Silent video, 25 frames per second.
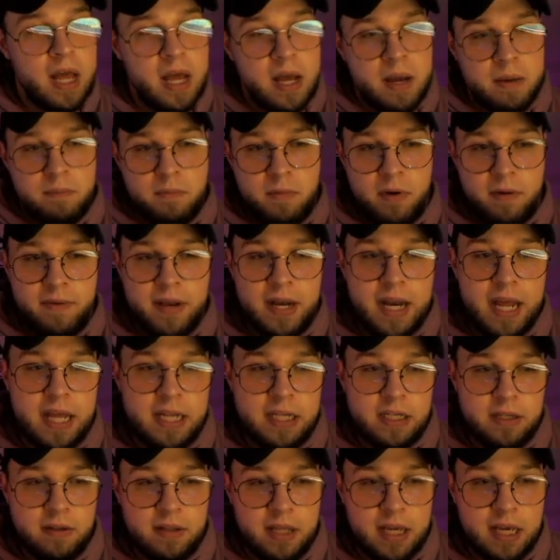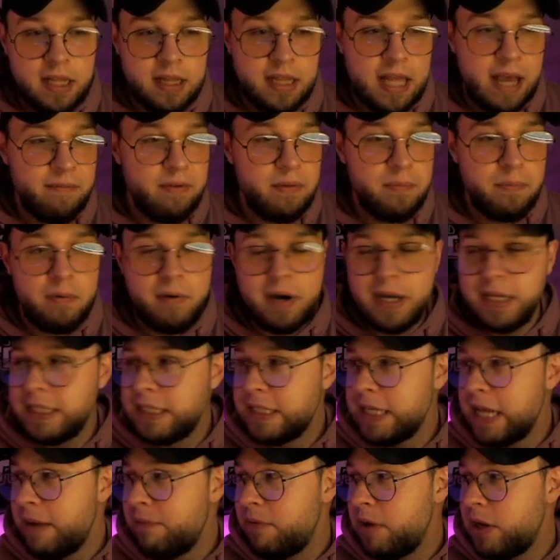Moving into the
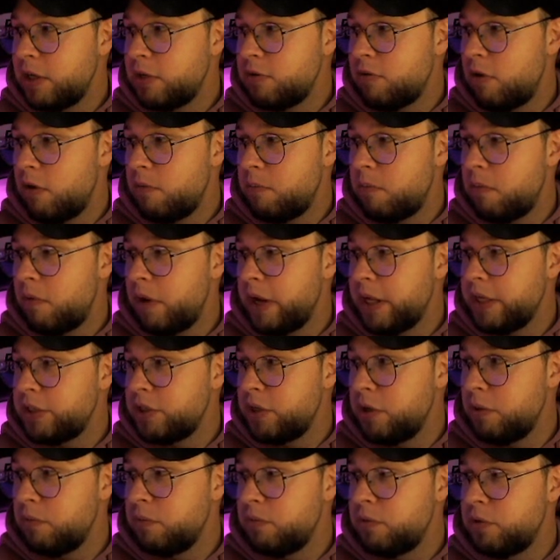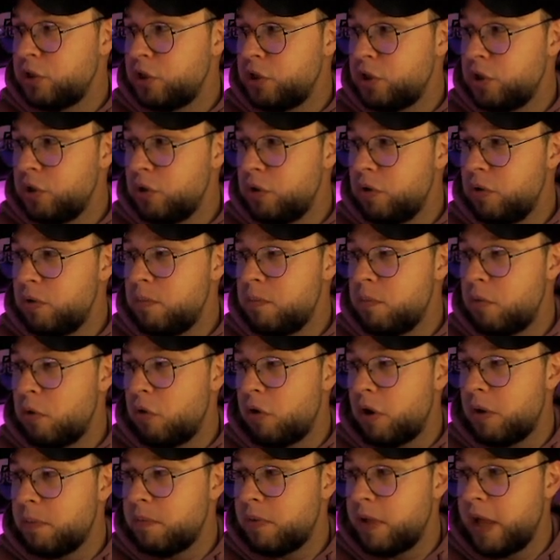11.7 and 12.2, two
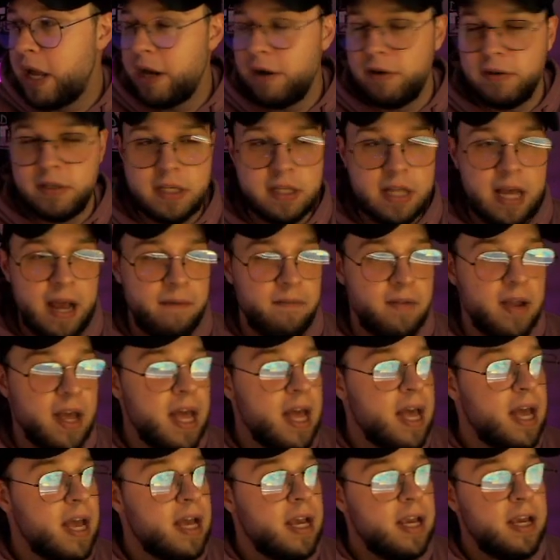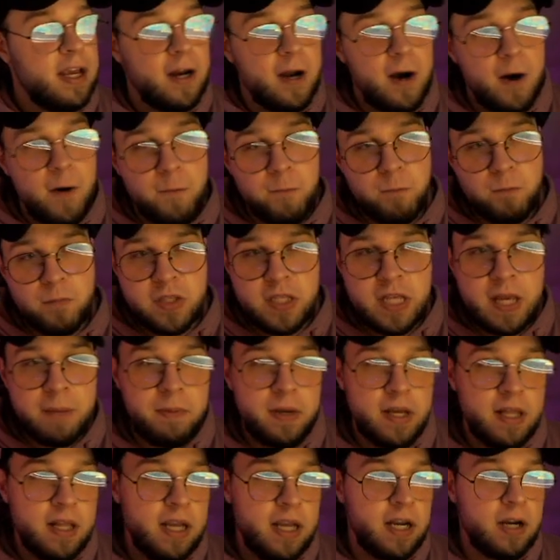more players left.
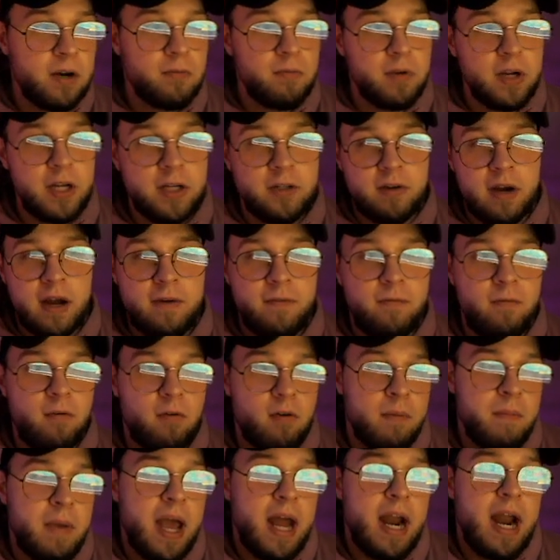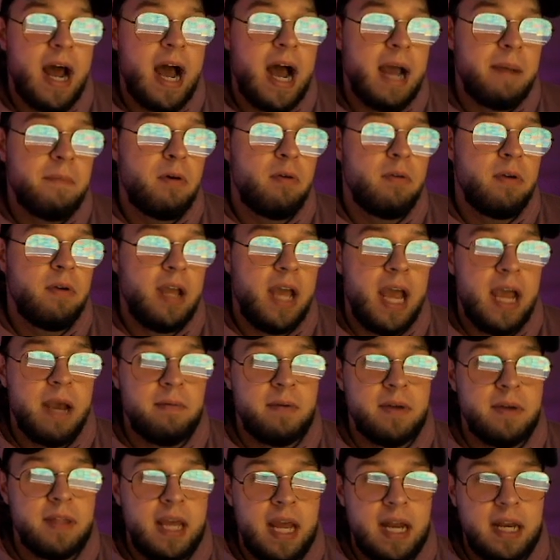Typically in a redraft format, I'm okay
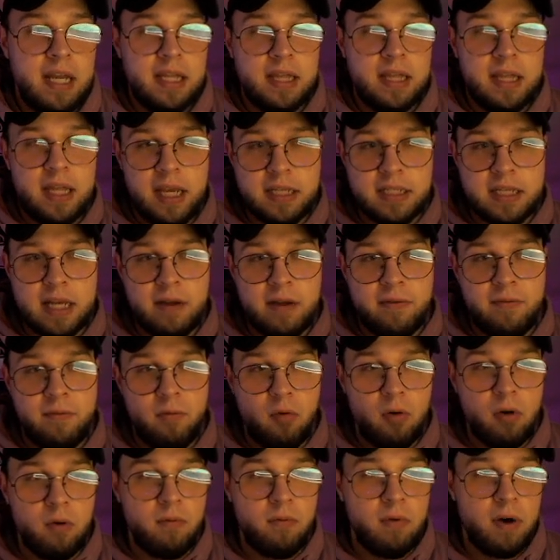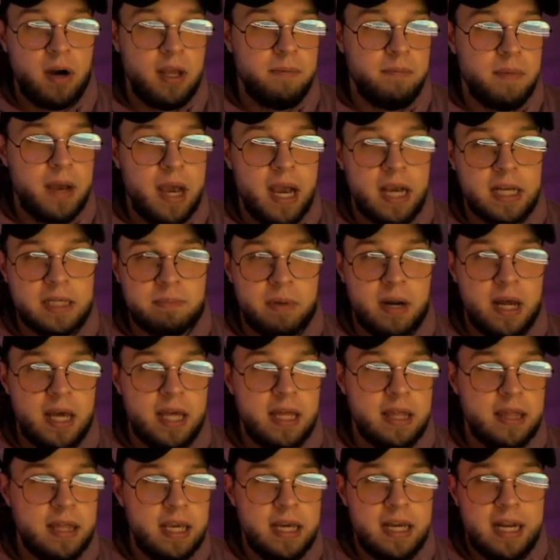with anything's at four running backs, but I
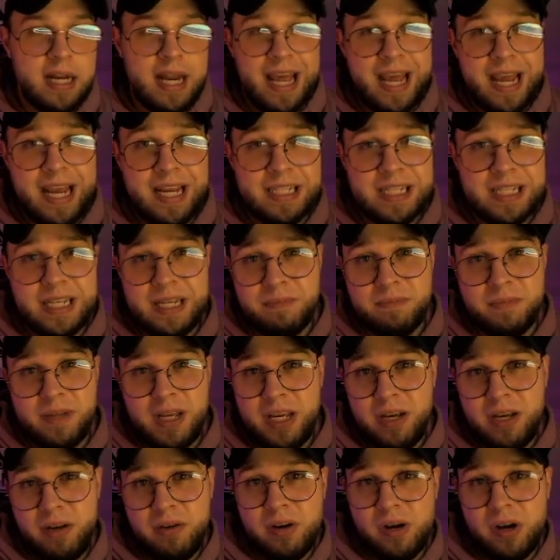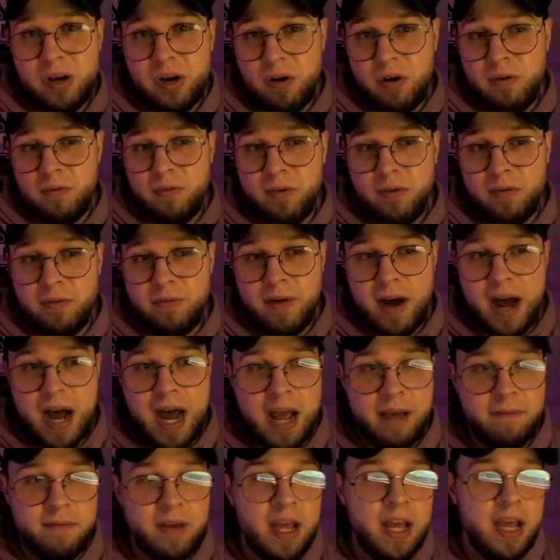think in an 18 league, you can go for
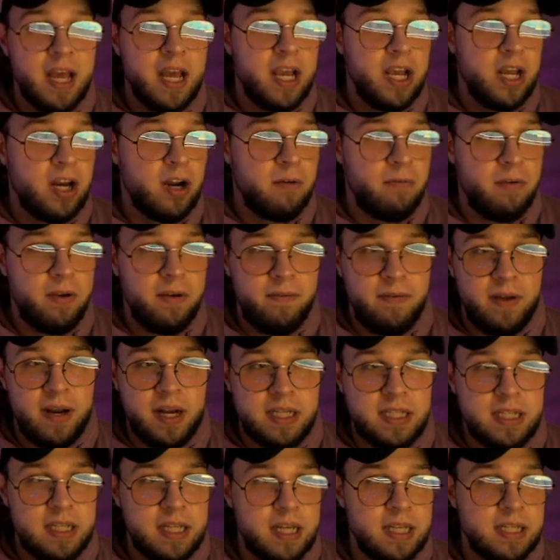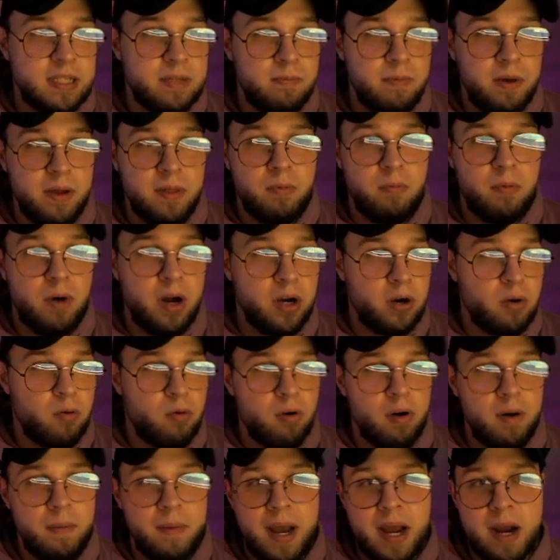five. If we finish this with one
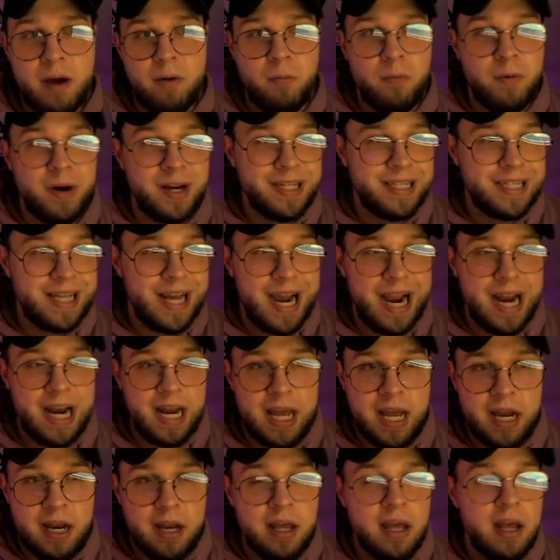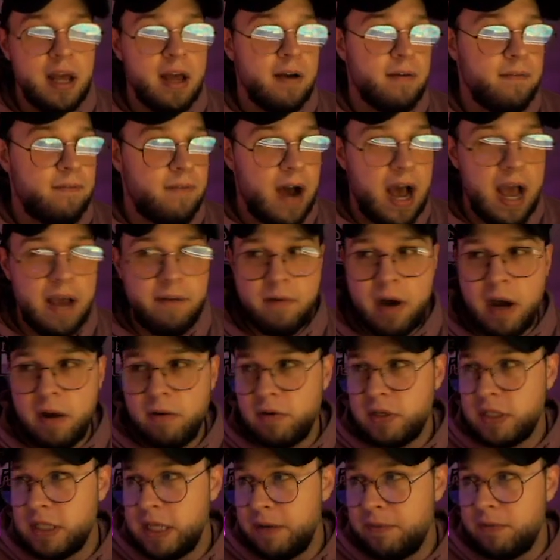quarterback, one tight end, five wide
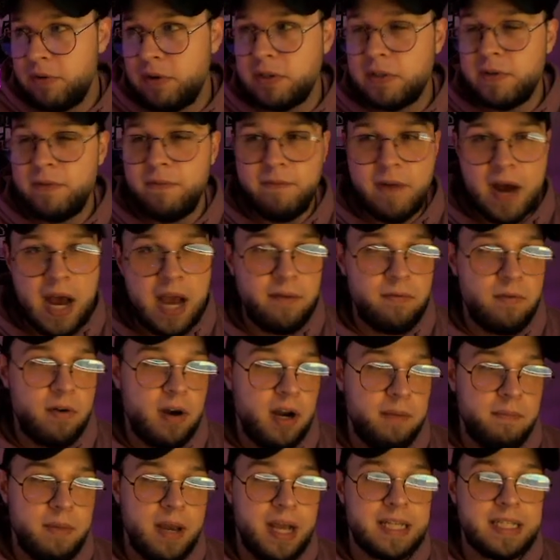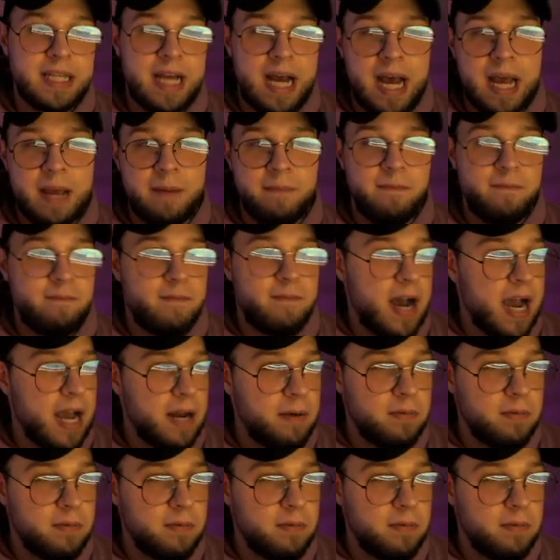receivers, five running backs, I am fine